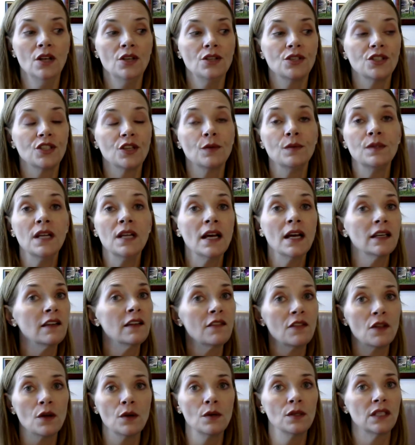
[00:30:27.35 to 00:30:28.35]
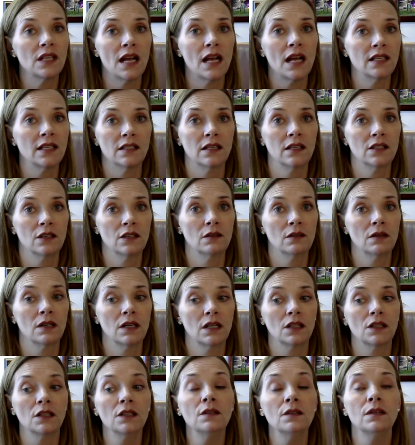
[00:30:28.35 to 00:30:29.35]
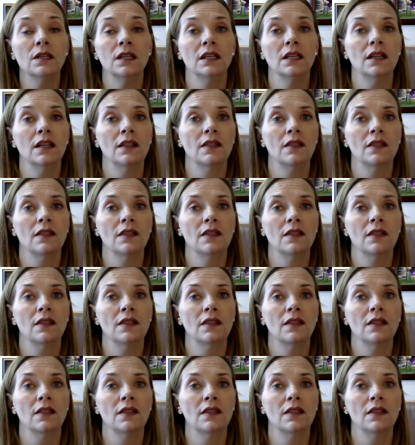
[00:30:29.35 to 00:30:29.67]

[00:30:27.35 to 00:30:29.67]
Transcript: So none of those assets are included